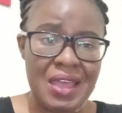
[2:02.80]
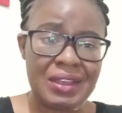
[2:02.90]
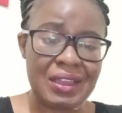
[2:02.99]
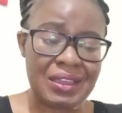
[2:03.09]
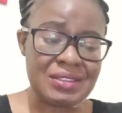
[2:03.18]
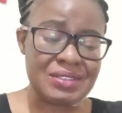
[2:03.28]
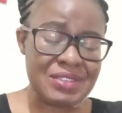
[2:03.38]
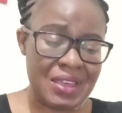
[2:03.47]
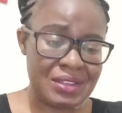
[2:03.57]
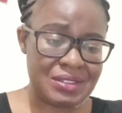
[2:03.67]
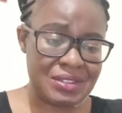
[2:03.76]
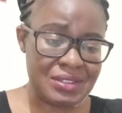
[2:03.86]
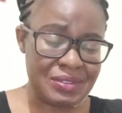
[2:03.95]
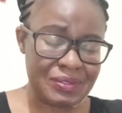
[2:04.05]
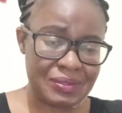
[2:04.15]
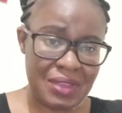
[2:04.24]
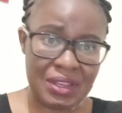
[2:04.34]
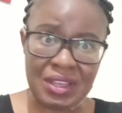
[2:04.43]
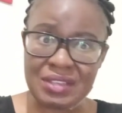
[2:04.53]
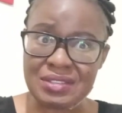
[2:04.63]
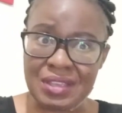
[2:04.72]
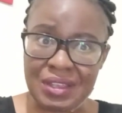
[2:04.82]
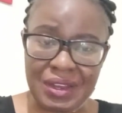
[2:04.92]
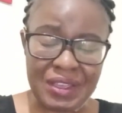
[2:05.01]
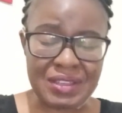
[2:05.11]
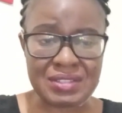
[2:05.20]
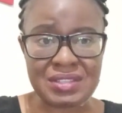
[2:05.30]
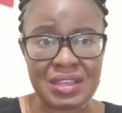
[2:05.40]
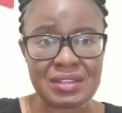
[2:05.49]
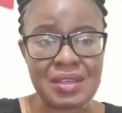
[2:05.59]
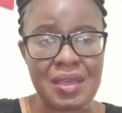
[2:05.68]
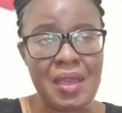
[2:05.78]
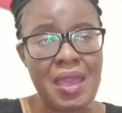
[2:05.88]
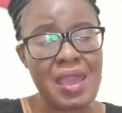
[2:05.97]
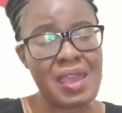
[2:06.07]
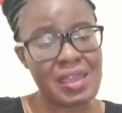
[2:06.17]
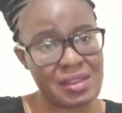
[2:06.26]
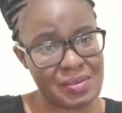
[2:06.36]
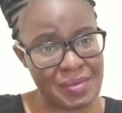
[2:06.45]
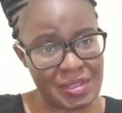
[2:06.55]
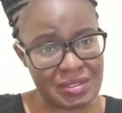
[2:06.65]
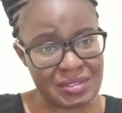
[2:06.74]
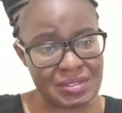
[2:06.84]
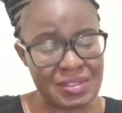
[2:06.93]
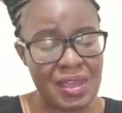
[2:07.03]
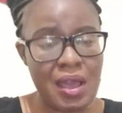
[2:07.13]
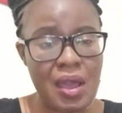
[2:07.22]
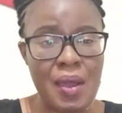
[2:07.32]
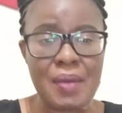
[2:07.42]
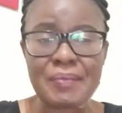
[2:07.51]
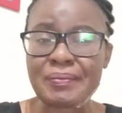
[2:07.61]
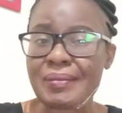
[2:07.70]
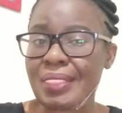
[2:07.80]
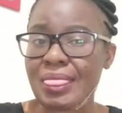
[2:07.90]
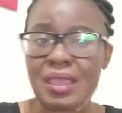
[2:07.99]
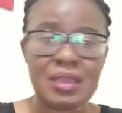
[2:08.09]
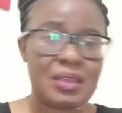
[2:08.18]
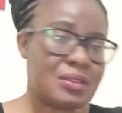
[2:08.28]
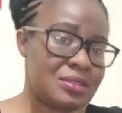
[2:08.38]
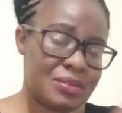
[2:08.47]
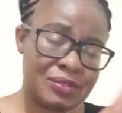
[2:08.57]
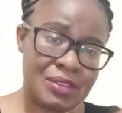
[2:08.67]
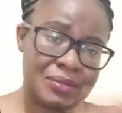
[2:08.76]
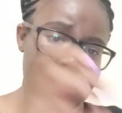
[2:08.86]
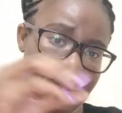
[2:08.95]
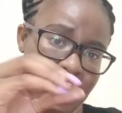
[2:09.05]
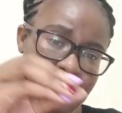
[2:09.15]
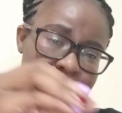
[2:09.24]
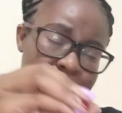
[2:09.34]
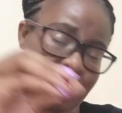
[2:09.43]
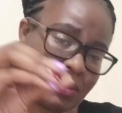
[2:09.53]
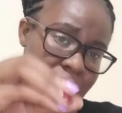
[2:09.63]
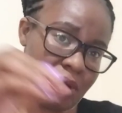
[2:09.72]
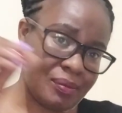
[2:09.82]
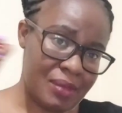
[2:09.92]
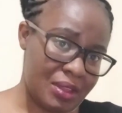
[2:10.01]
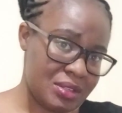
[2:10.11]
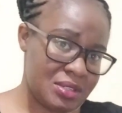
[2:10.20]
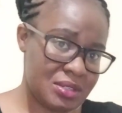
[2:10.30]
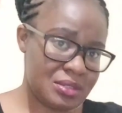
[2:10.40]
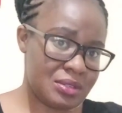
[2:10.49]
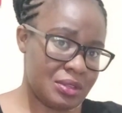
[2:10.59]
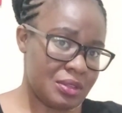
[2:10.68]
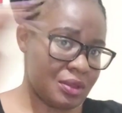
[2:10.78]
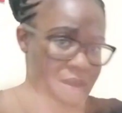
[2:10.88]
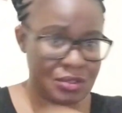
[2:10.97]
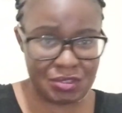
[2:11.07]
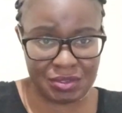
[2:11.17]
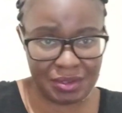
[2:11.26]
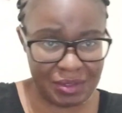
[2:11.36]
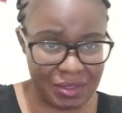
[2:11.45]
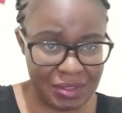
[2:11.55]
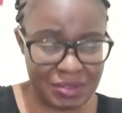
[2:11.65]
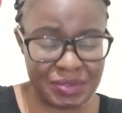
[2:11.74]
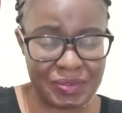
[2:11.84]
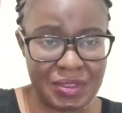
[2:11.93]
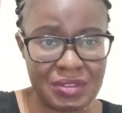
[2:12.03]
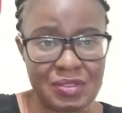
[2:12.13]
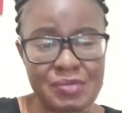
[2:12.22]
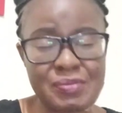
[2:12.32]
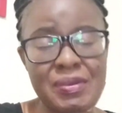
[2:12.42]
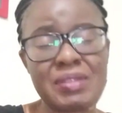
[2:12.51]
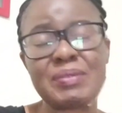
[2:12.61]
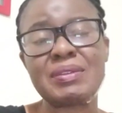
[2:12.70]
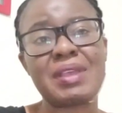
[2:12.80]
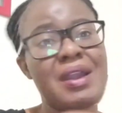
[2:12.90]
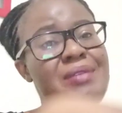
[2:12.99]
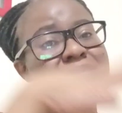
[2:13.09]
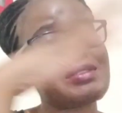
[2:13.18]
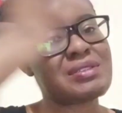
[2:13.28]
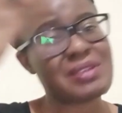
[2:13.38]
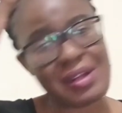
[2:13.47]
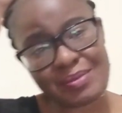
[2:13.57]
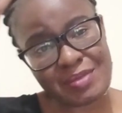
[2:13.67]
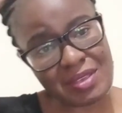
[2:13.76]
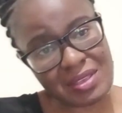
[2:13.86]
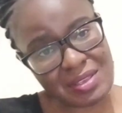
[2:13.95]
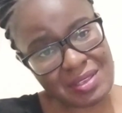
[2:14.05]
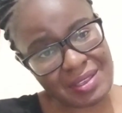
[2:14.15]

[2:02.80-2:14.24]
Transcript: Like I said, I like saying like I said. Anyways, sometimes I get people who comment not on this video, but they would come to tell me